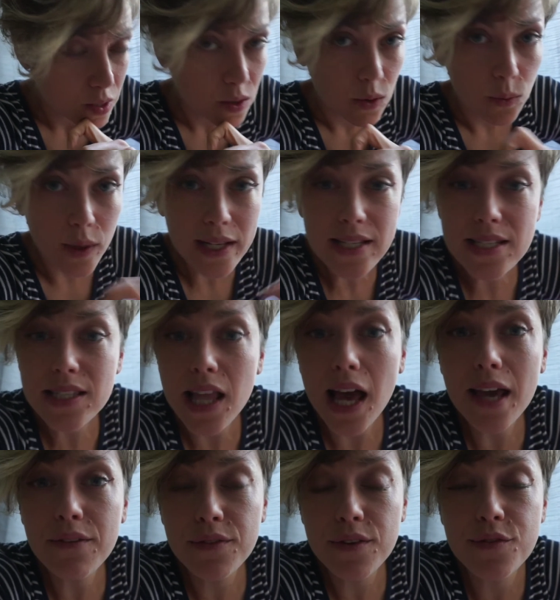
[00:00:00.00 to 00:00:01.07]
What is
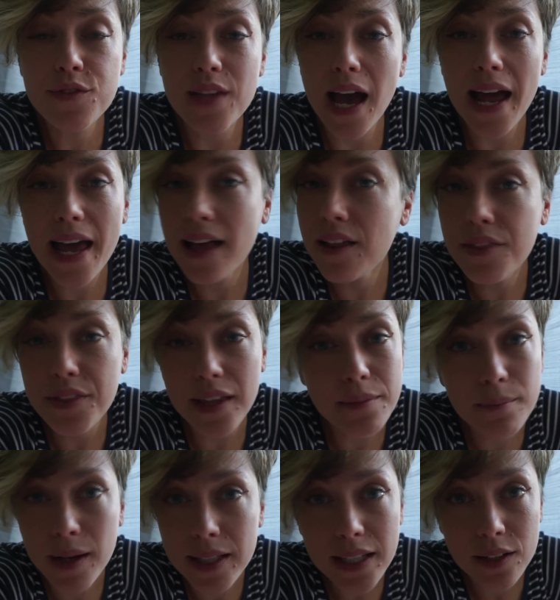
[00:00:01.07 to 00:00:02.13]
life if not health and
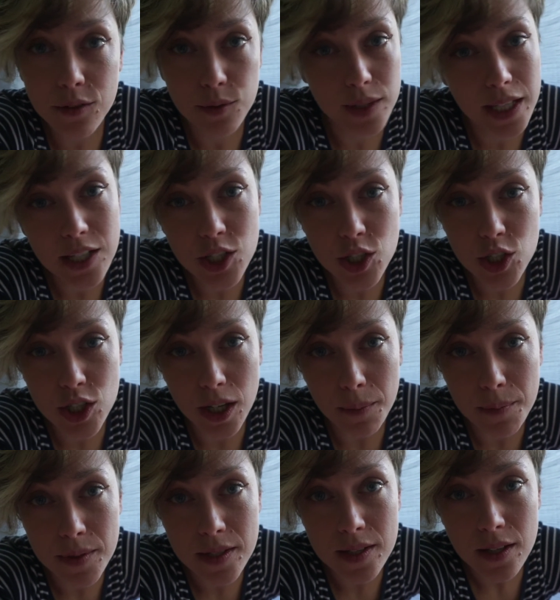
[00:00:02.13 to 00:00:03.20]
money and
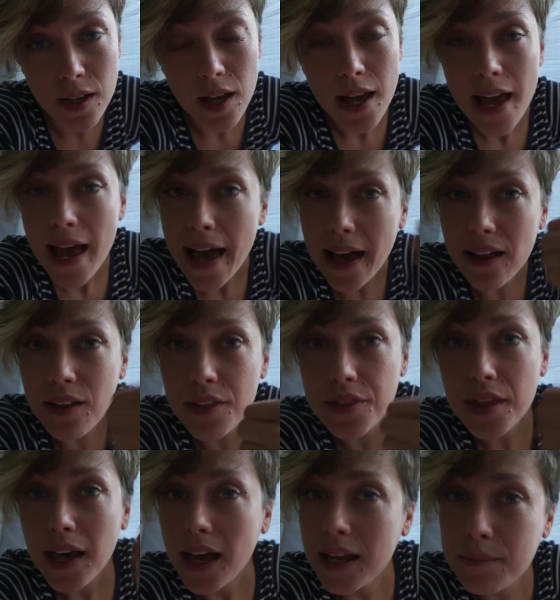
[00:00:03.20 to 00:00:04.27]
relationships? Health
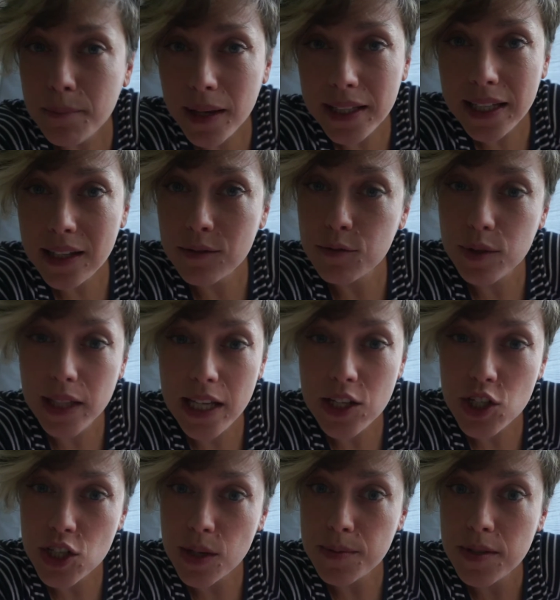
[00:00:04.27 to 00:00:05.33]
and money and
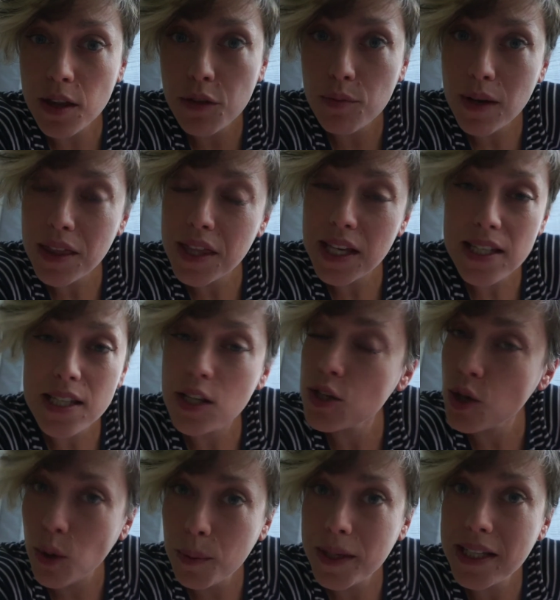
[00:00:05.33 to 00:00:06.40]
relationships, the three things that
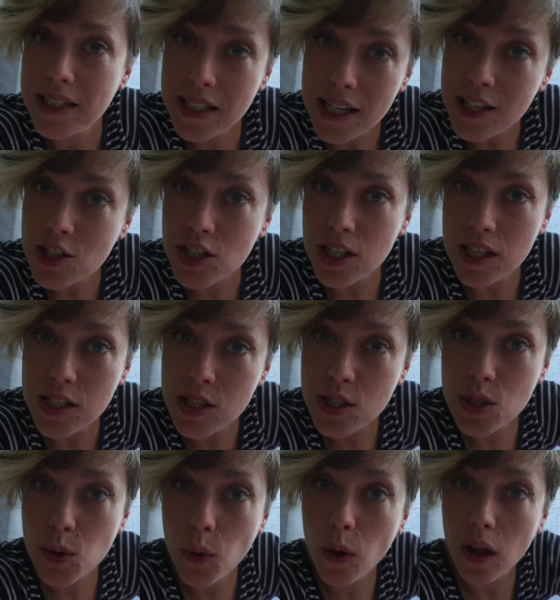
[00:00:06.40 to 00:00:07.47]
nobody teaches us in
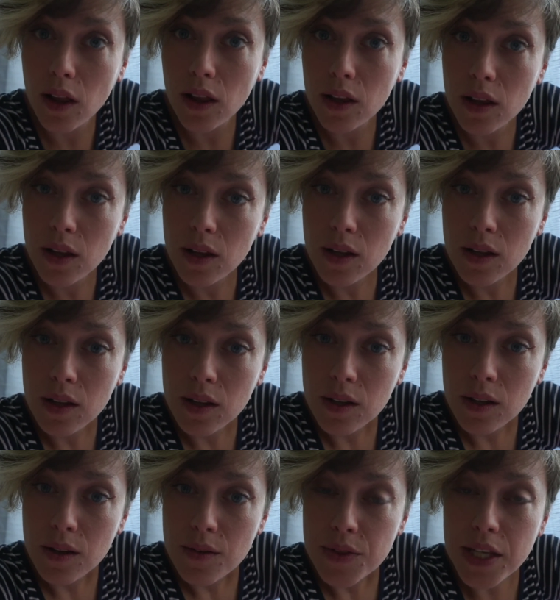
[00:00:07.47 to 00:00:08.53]
school.
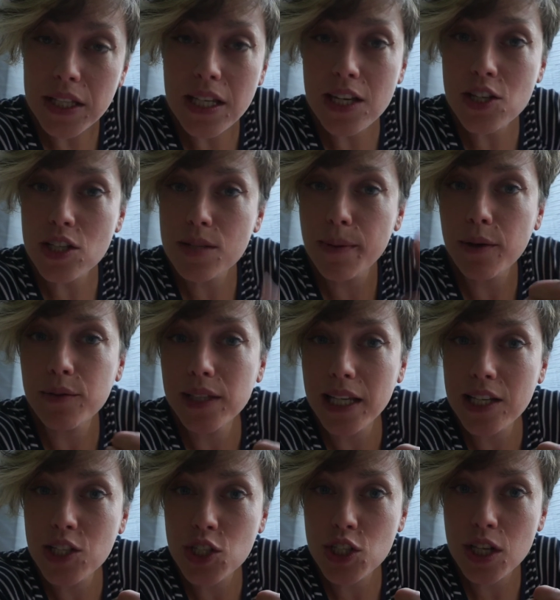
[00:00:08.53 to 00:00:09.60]
They teach us about
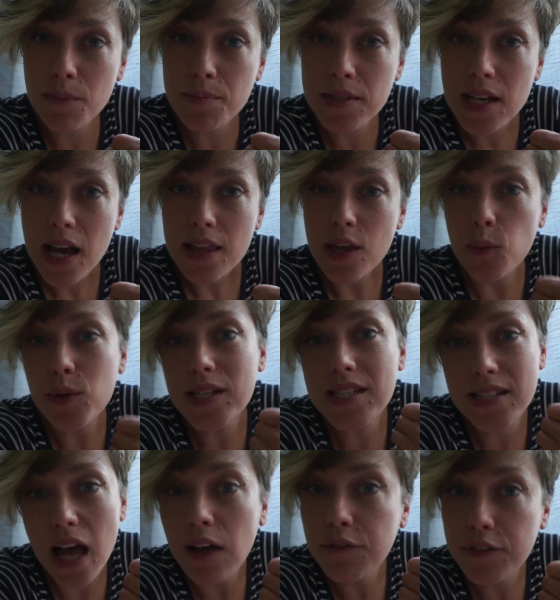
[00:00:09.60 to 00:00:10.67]
relationships, that we're
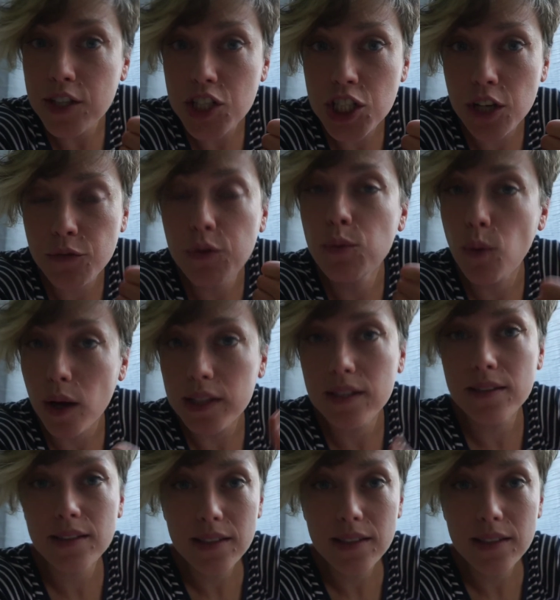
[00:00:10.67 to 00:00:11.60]
selfish if we want to